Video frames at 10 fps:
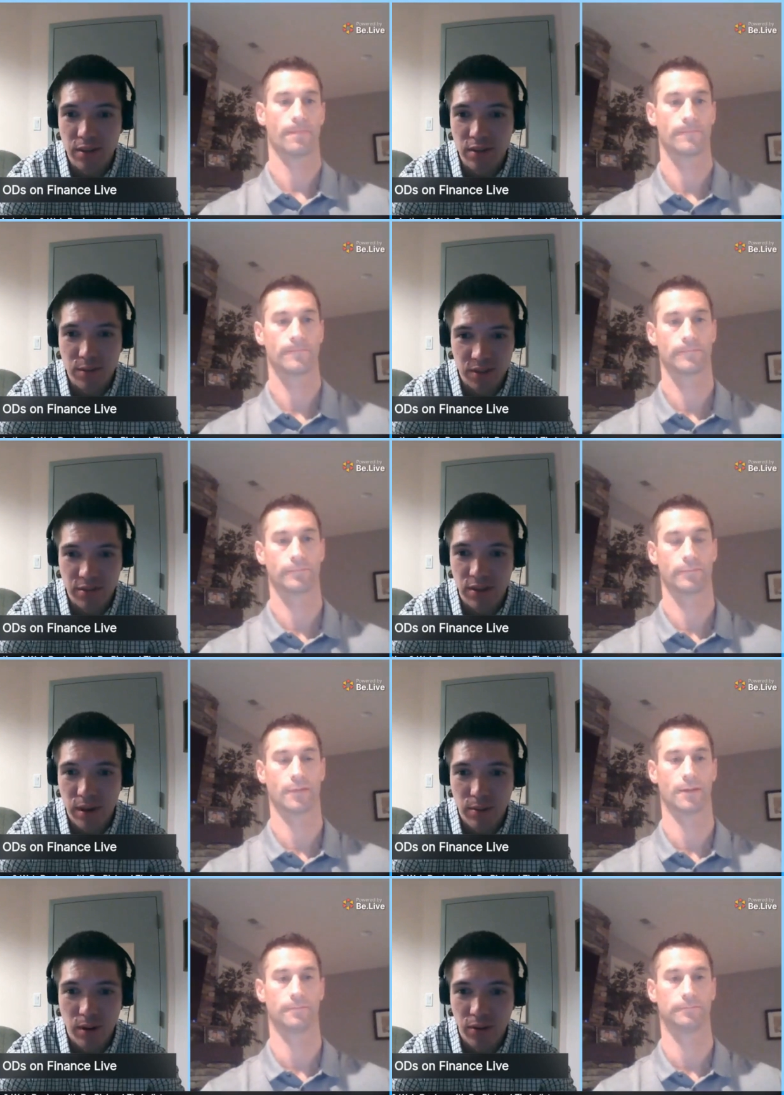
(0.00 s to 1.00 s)
Speaker 1: for specific
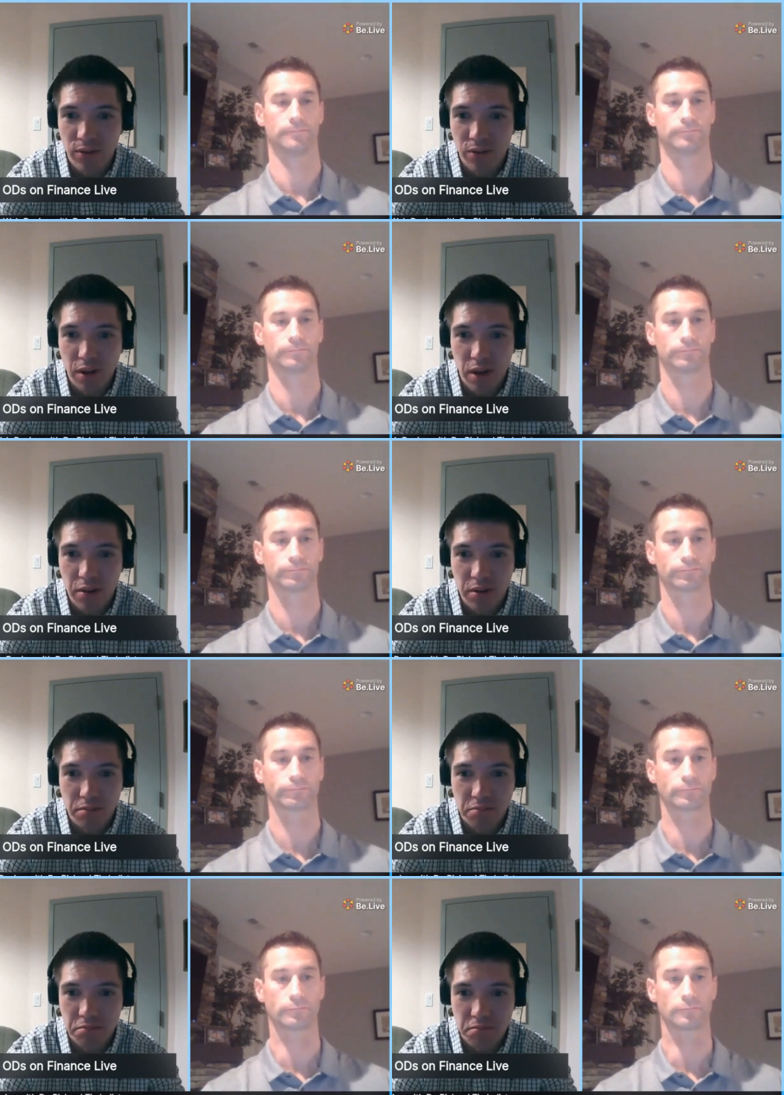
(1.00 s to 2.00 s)
web hosts uh, that
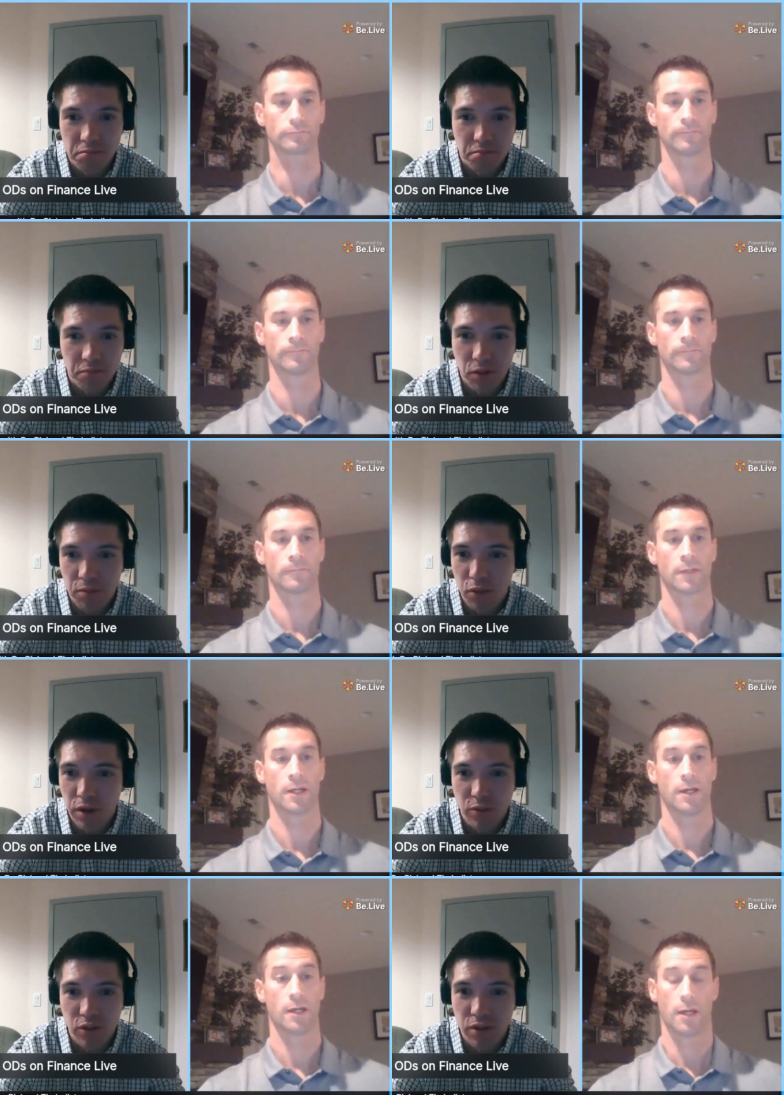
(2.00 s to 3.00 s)
you would
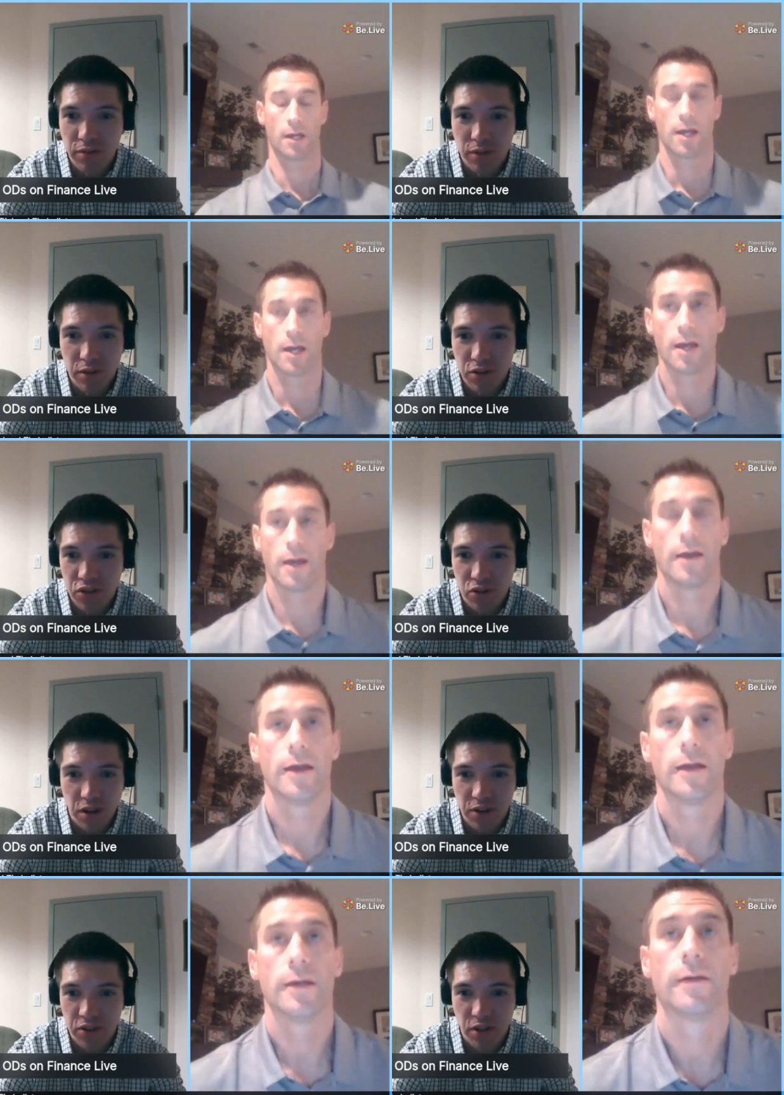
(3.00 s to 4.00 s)
point them to if they're just
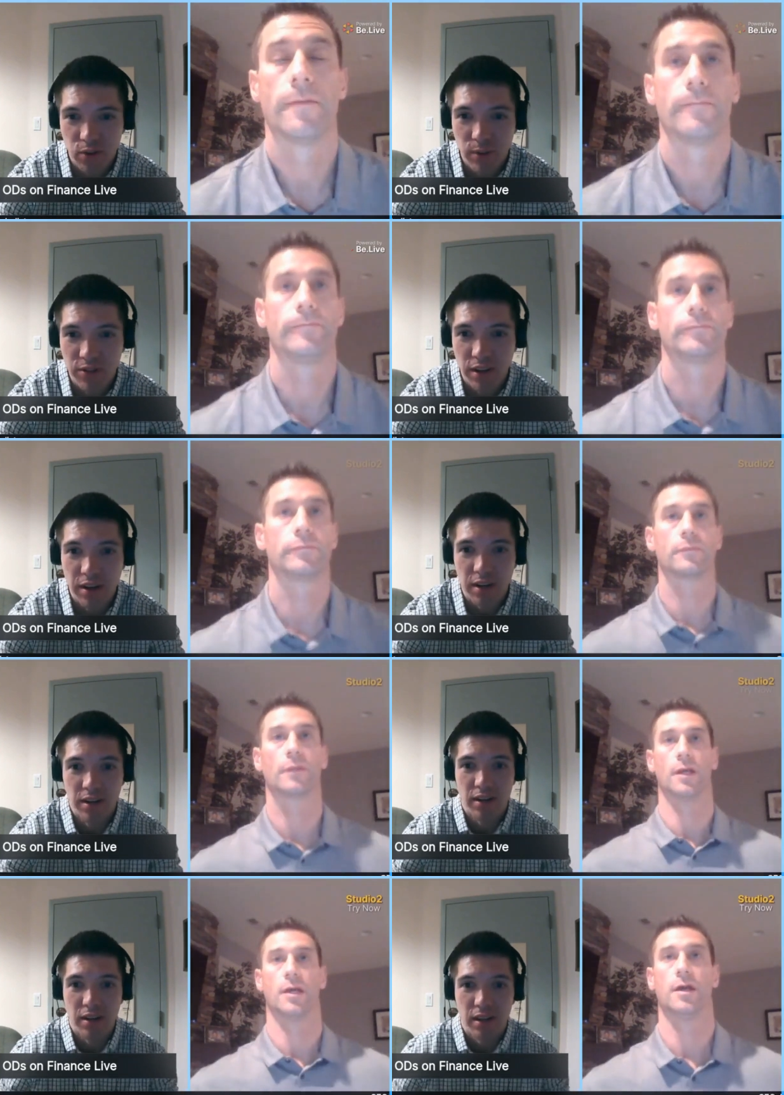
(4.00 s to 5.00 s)
trying to start a website?
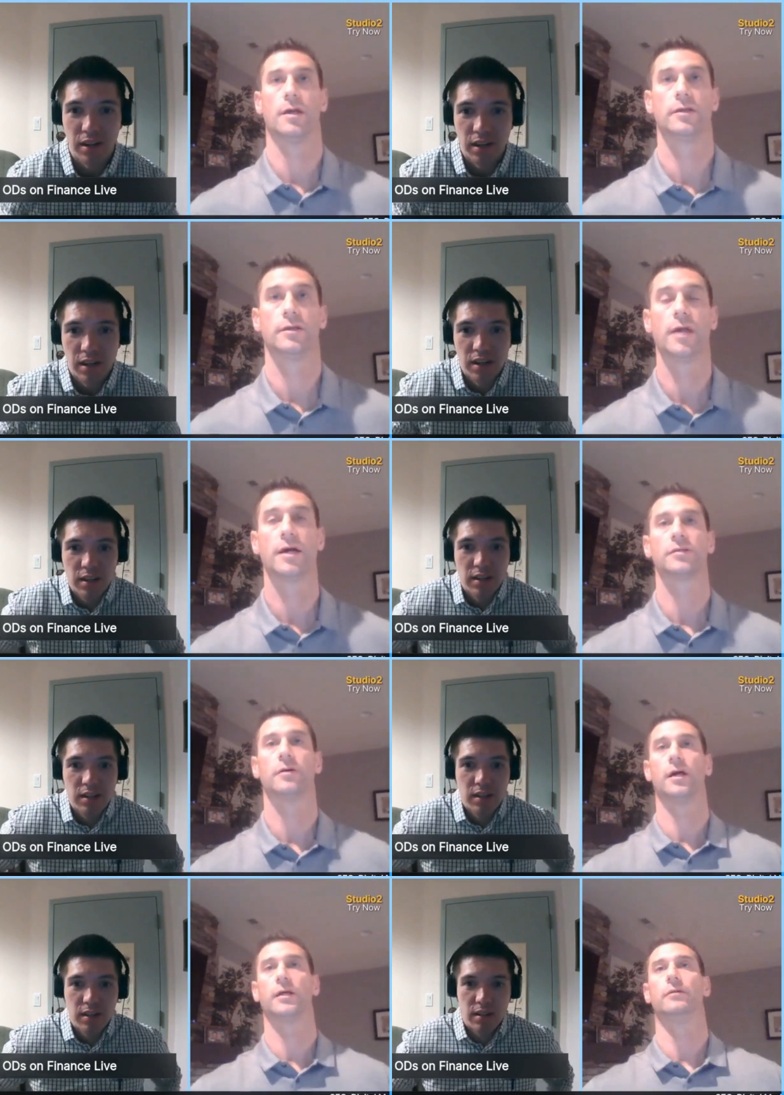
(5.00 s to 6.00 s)
Speaker 2: Yeah, so
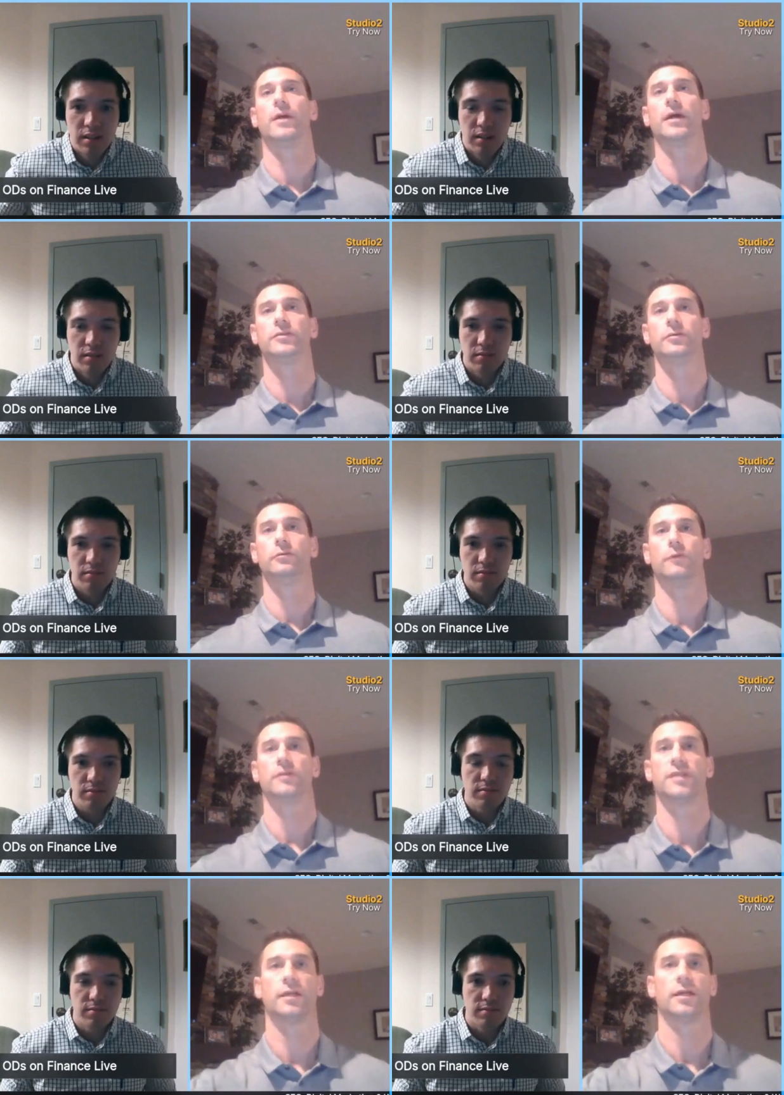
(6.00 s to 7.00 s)
uh, you know, my two ones
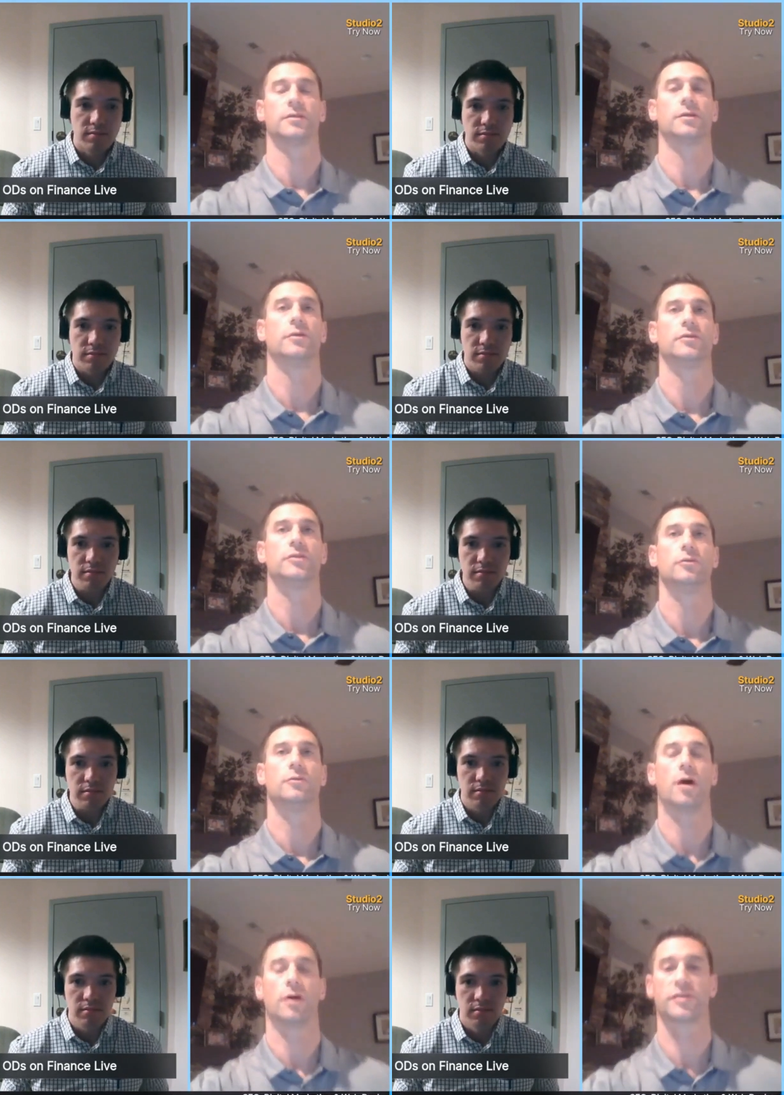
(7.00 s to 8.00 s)
that I like to go to
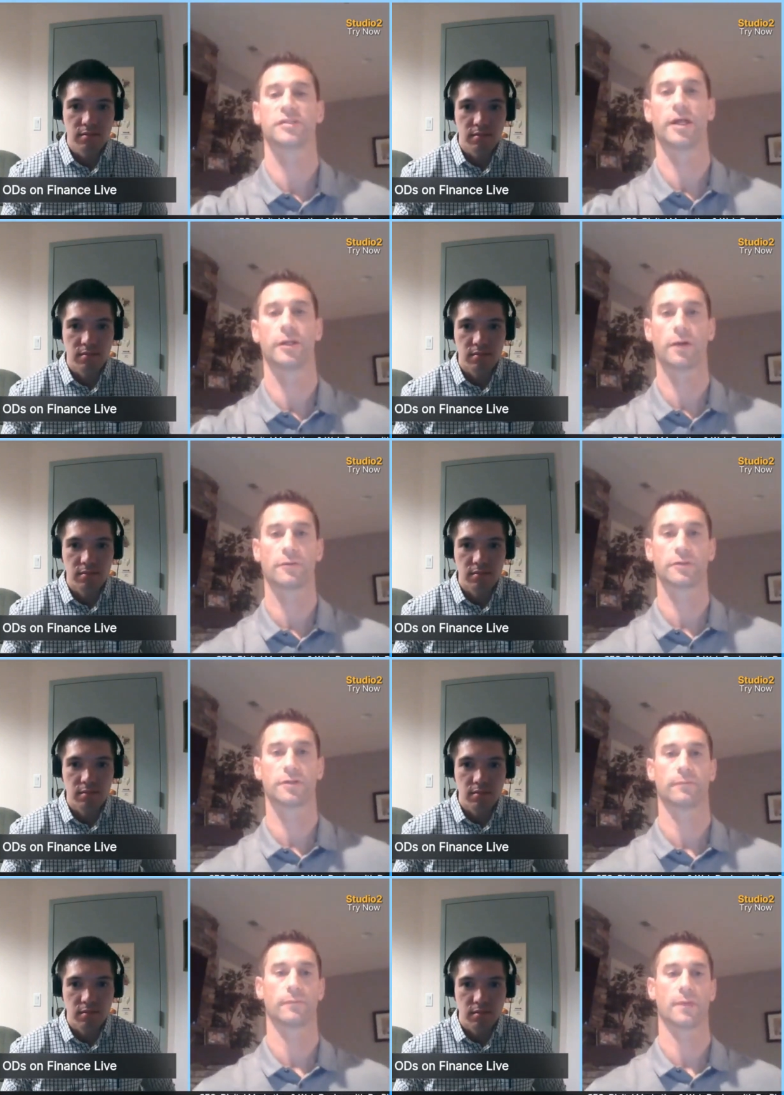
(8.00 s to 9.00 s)
are SiteGround,
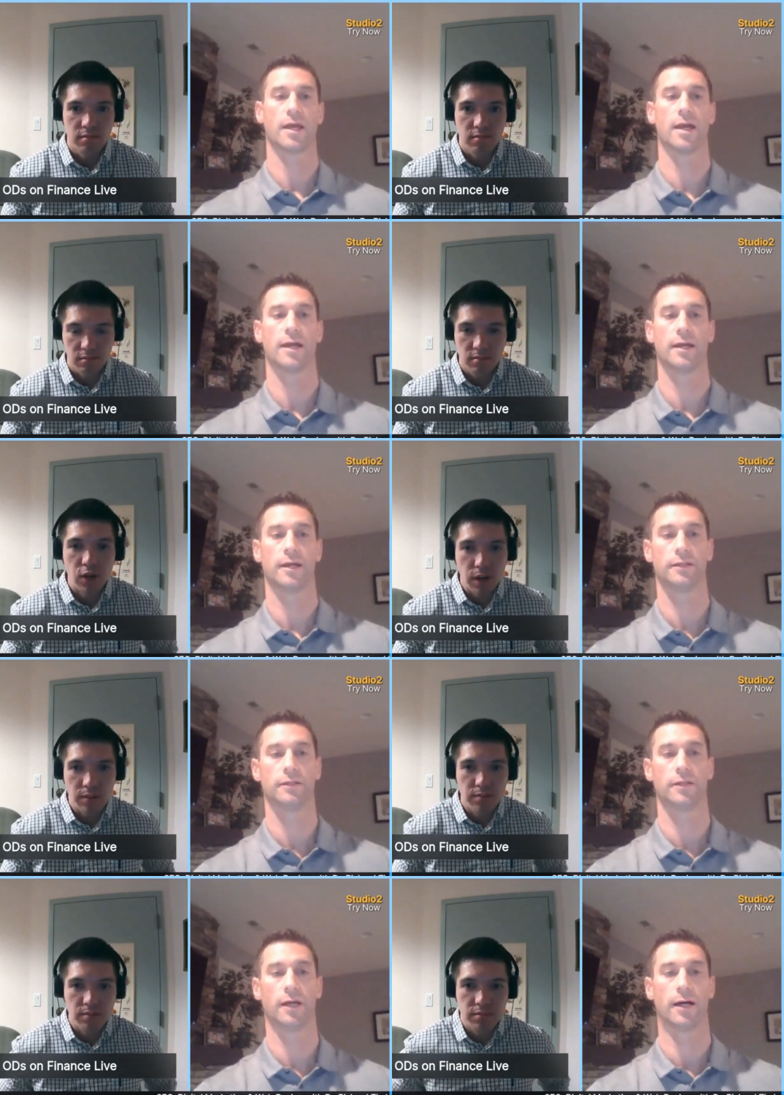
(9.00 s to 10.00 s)

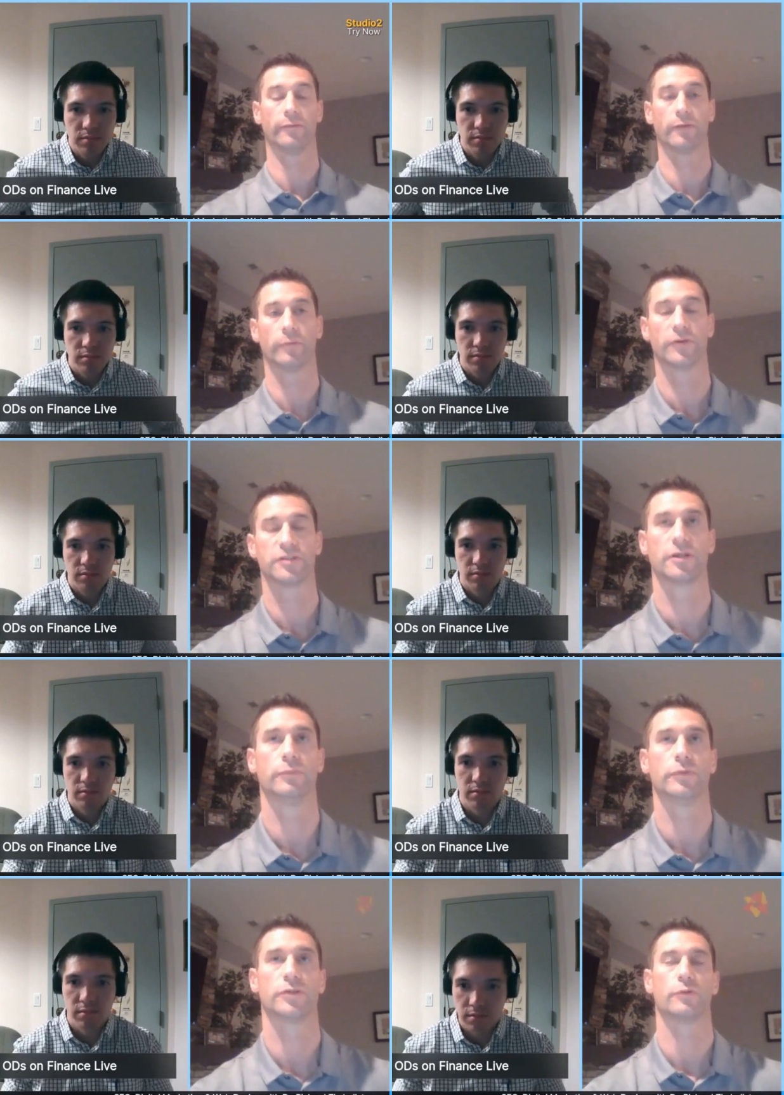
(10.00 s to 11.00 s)
and uh, I, I,
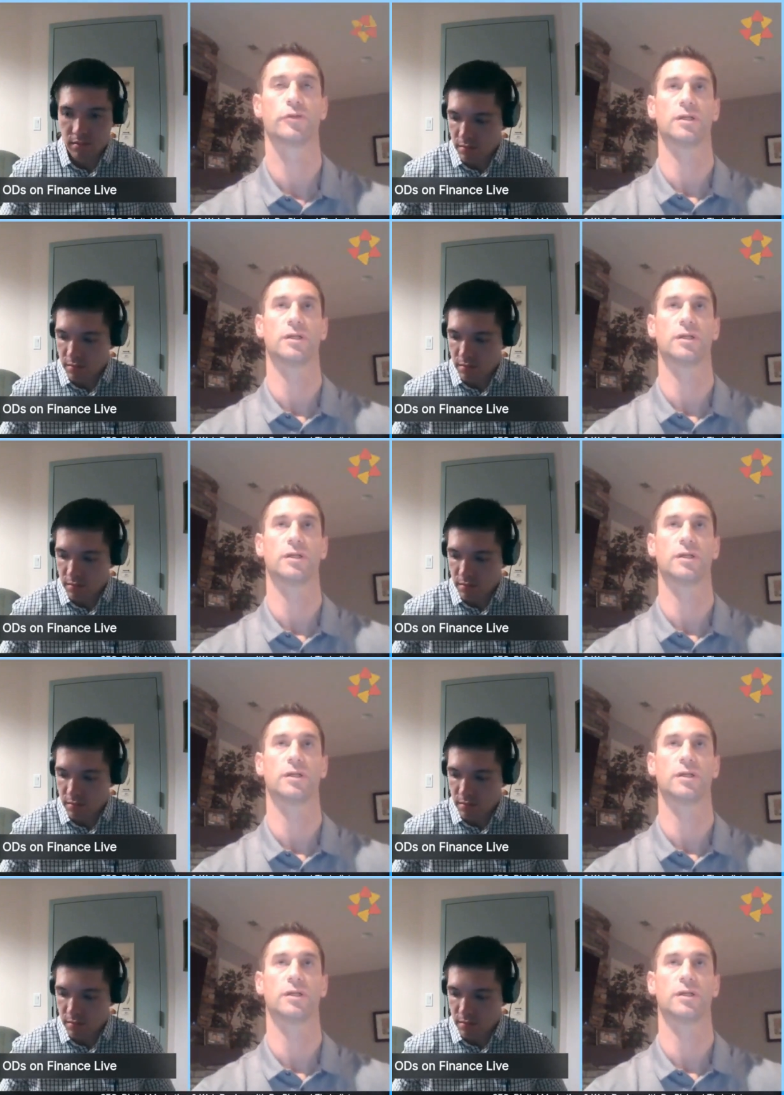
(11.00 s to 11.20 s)
recently switched a